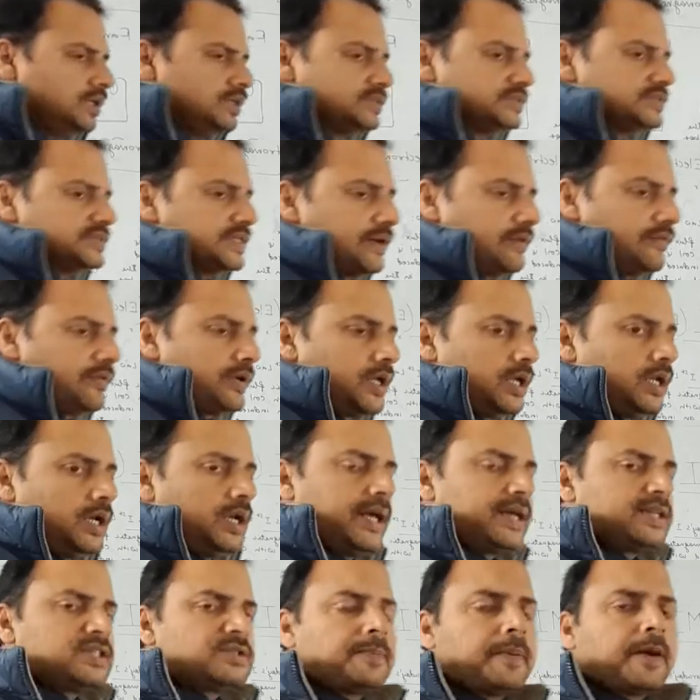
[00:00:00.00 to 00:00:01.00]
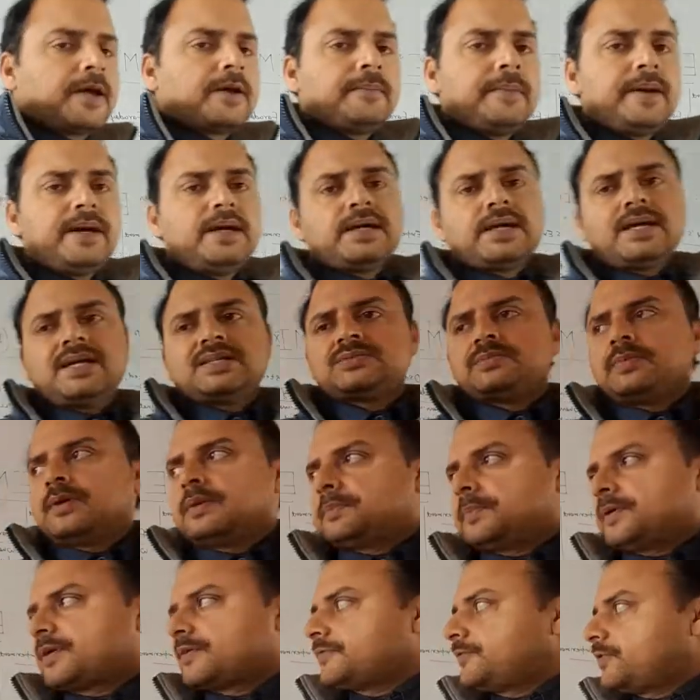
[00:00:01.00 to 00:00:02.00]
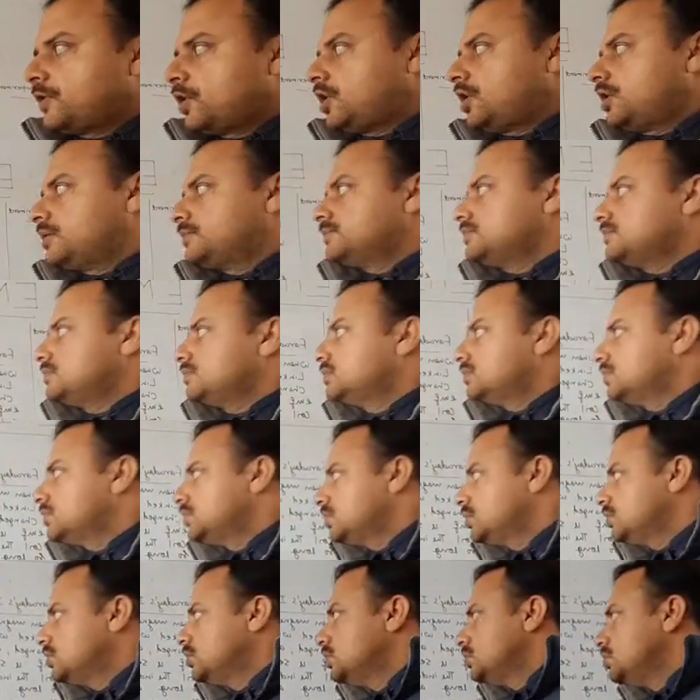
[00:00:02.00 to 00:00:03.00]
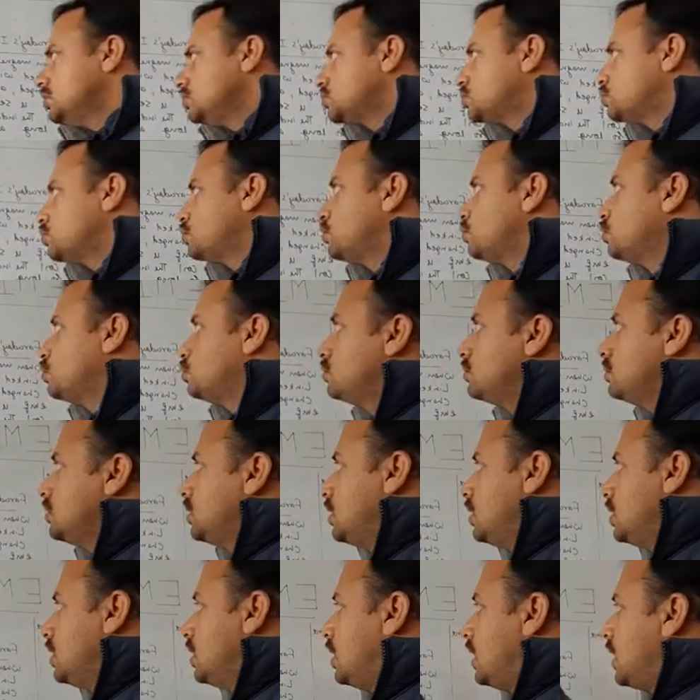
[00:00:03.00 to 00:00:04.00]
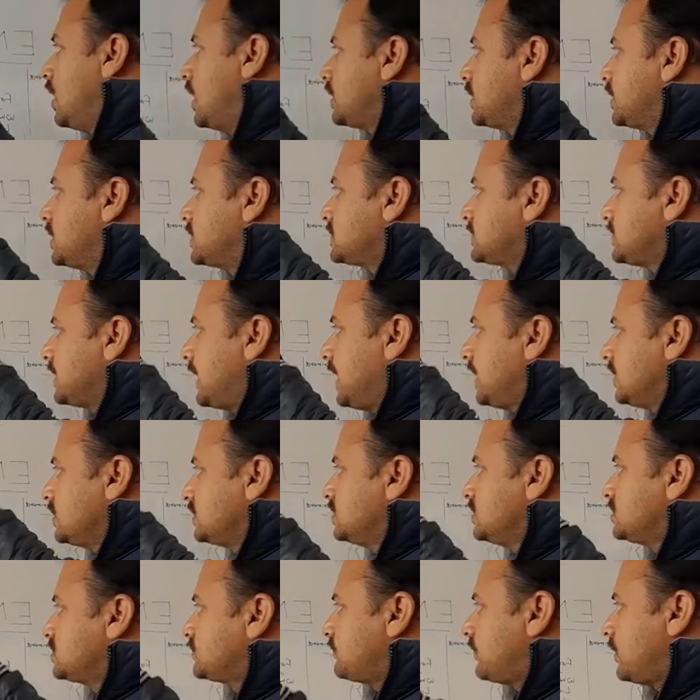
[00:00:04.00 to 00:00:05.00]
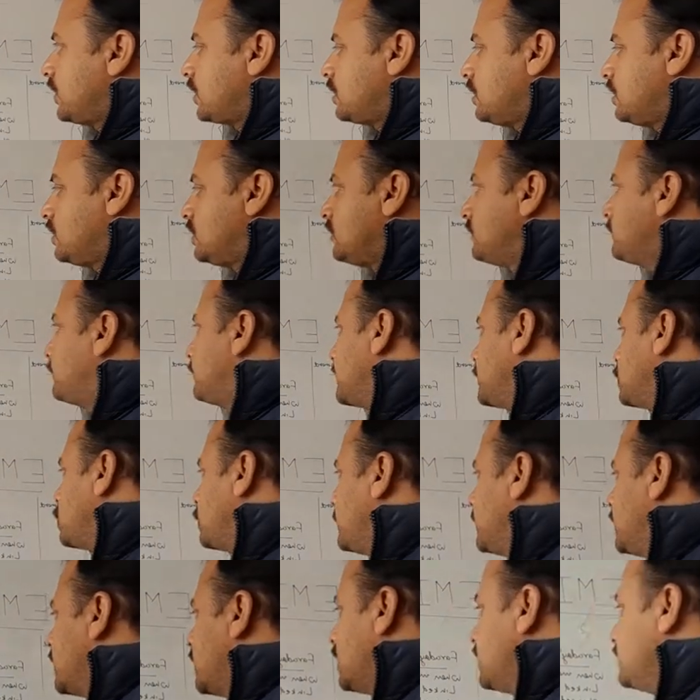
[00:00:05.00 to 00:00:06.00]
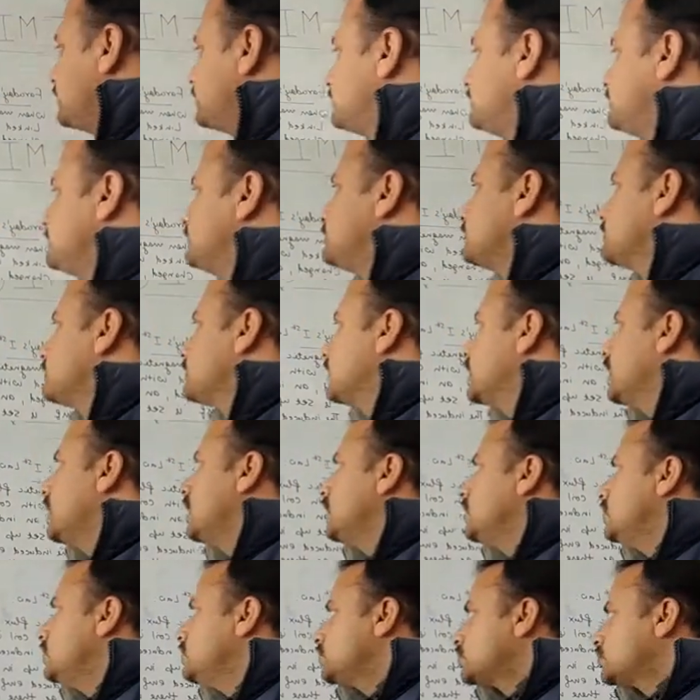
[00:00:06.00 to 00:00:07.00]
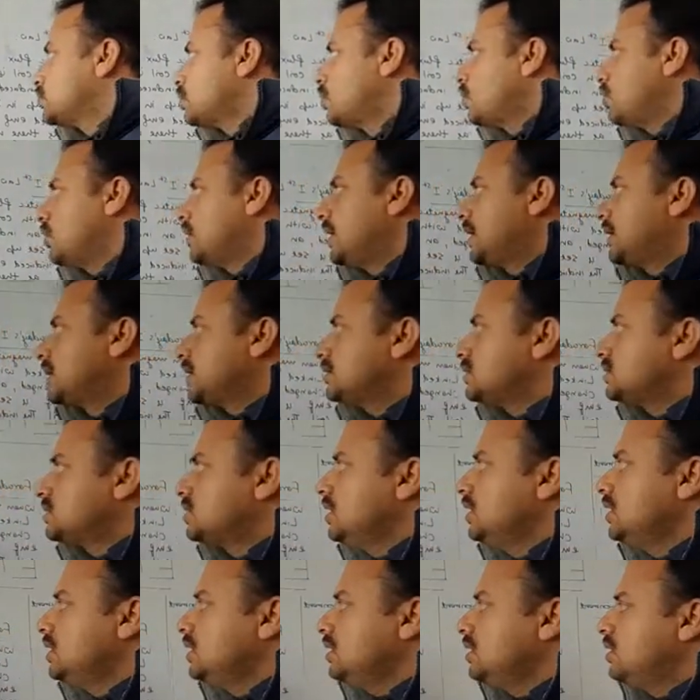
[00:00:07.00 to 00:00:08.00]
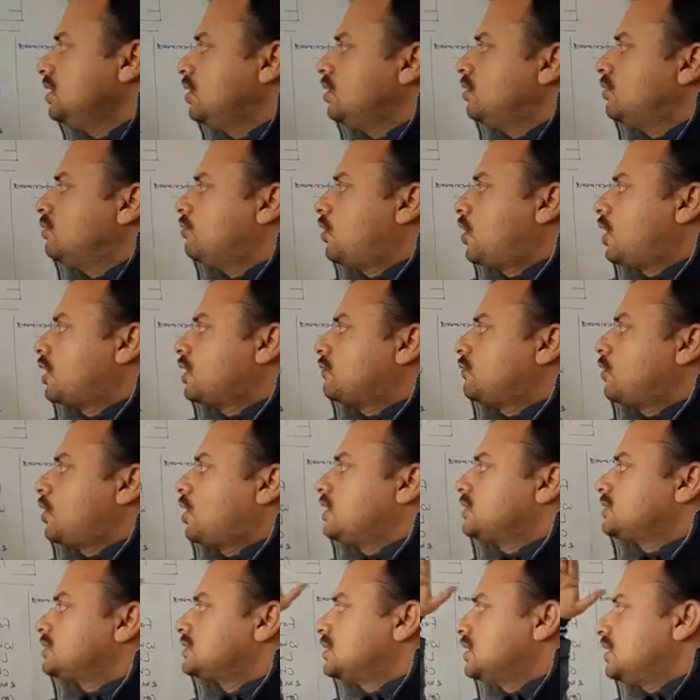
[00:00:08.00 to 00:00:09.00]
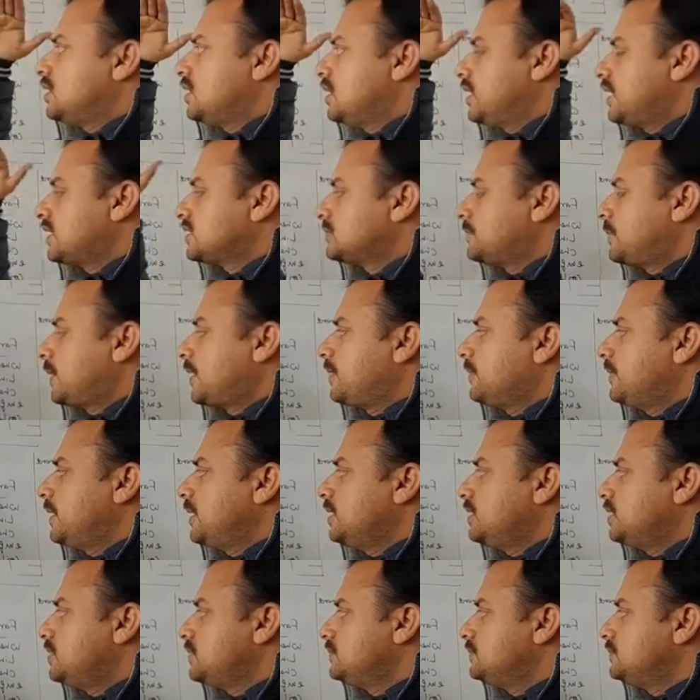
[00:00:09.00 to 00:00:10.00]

several experiments has been performed to understand this phenomena. So let us see what was the experiment.